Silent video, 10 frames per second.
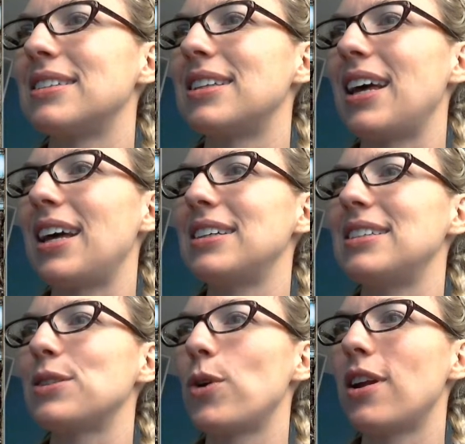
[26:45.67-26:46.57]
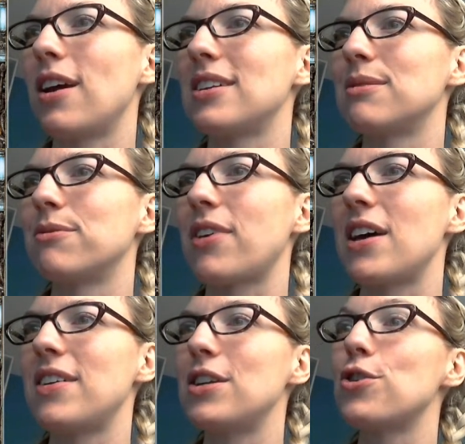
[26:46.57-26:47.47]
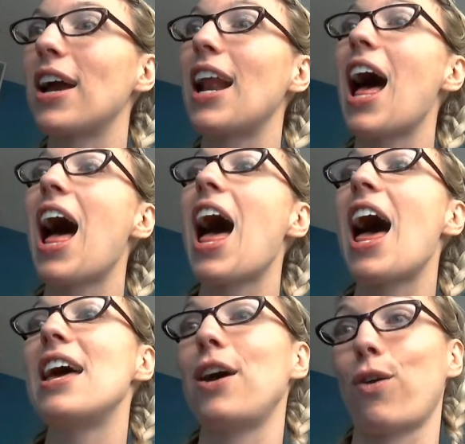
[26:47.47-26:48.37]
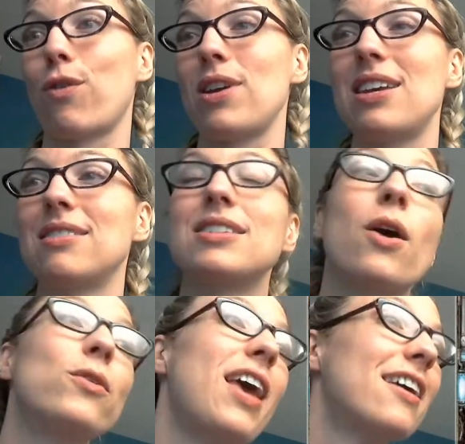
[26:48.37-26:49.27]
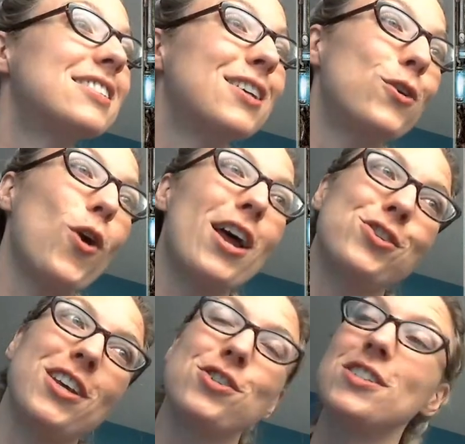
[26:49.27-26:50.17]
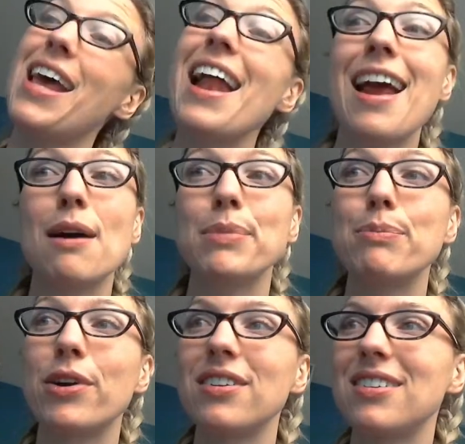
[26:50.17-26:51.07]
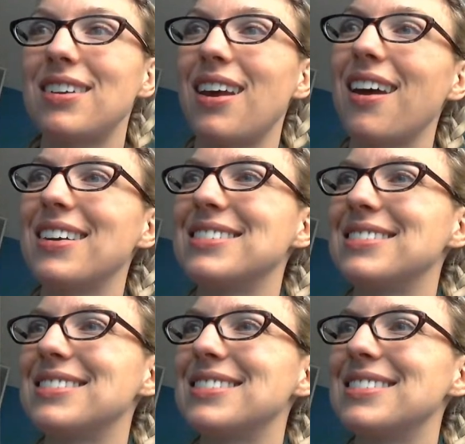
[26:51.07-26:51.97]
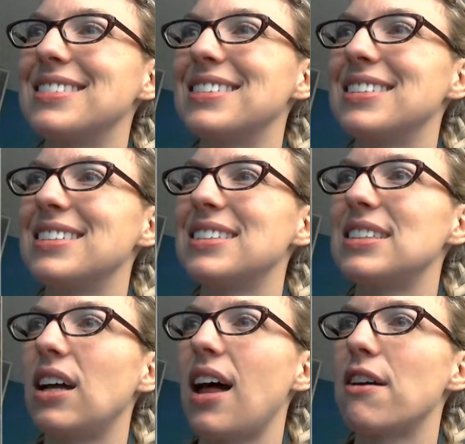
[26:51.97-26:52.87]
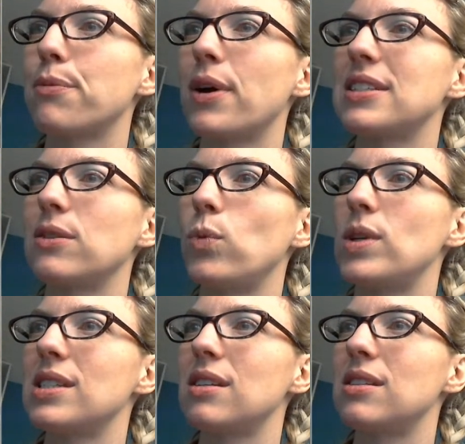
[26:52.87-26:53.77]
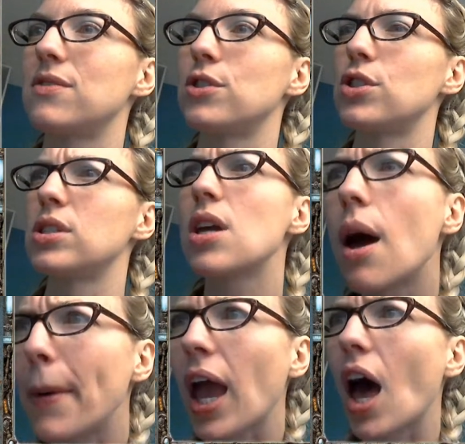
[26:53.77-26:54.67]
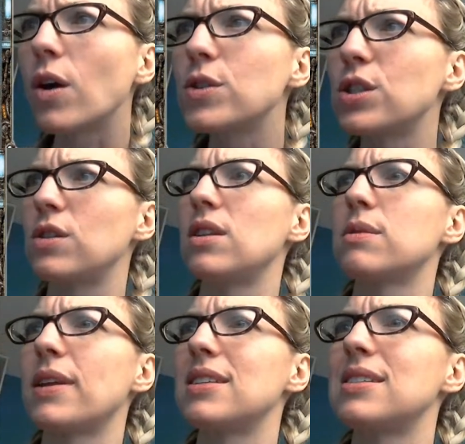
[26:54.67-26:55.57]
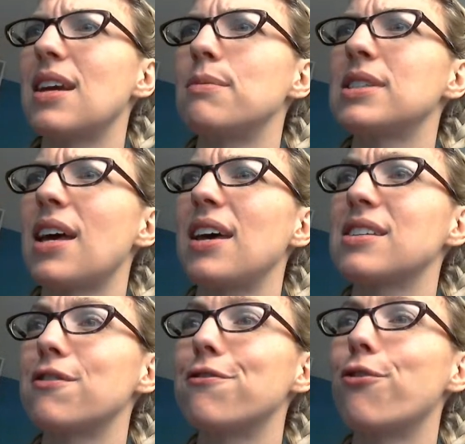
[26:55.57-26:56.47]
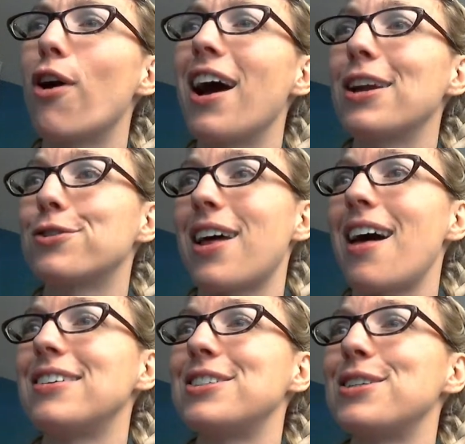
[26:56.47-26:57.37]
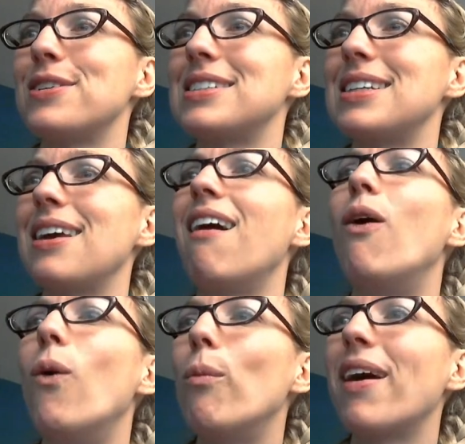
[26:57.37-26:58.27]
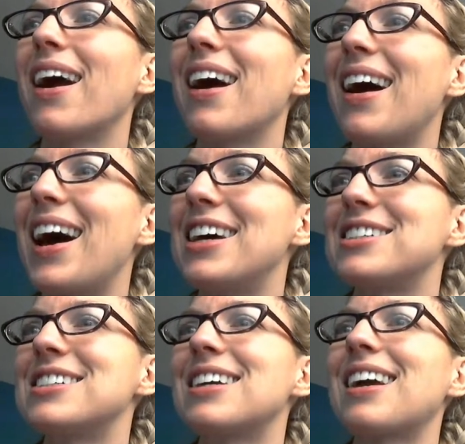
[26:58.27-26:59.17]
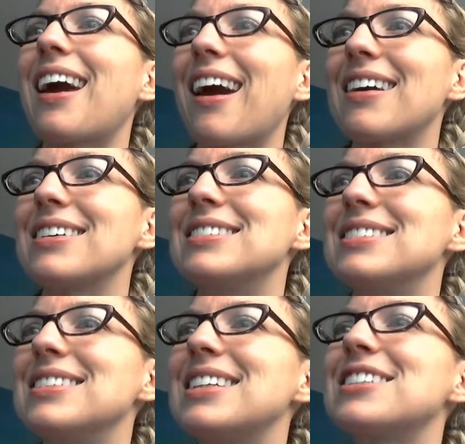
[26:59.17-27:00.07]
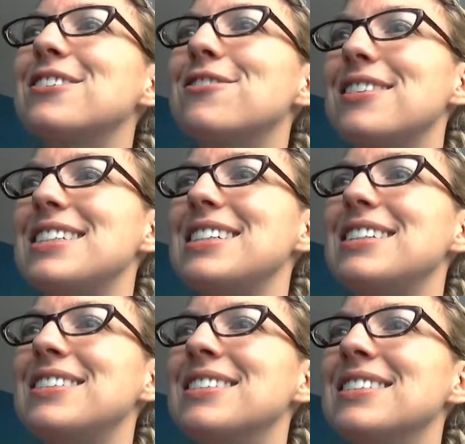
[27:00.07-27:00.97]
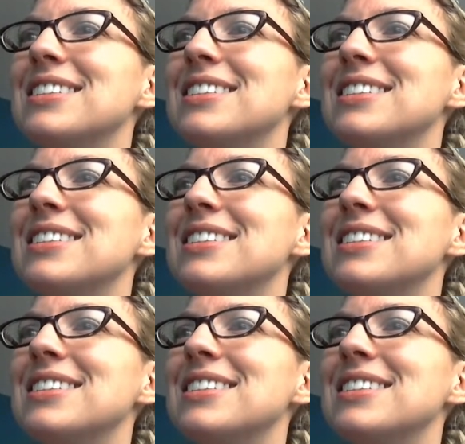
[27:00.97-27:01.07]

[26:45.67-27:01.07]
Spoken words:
That is one awesome 5-headed dragon. I agree. So, yes, congratulations and happy birthday. Still half price of the WizKids version coming out soon. It's about the same size and $400 USD. Oh my gosh. That's crazy, dude.